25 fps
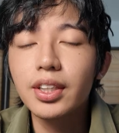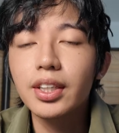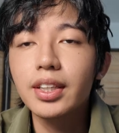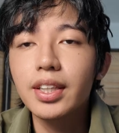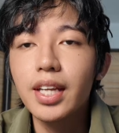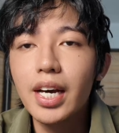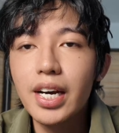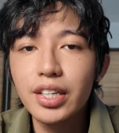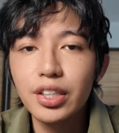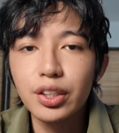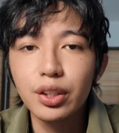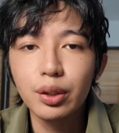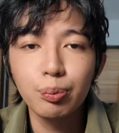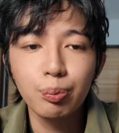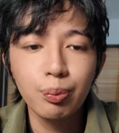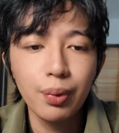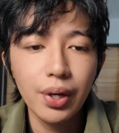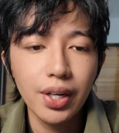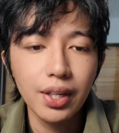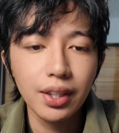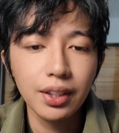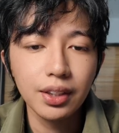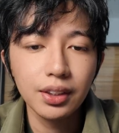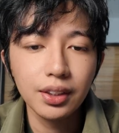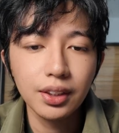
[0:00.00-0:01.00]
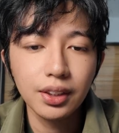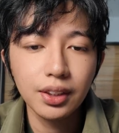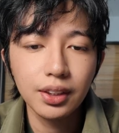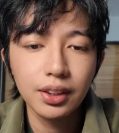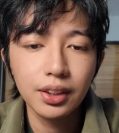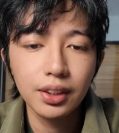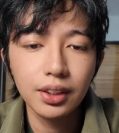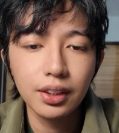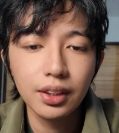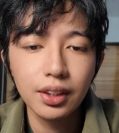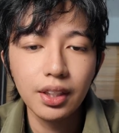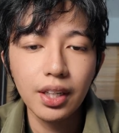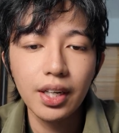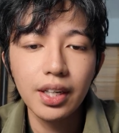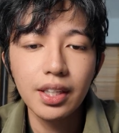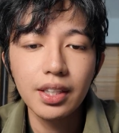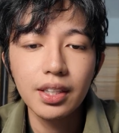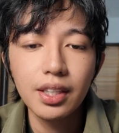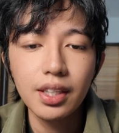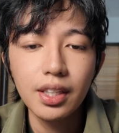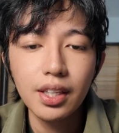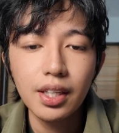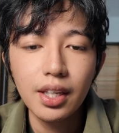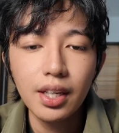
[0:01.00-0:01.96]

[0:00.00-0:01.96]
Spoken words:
retire your parents, right?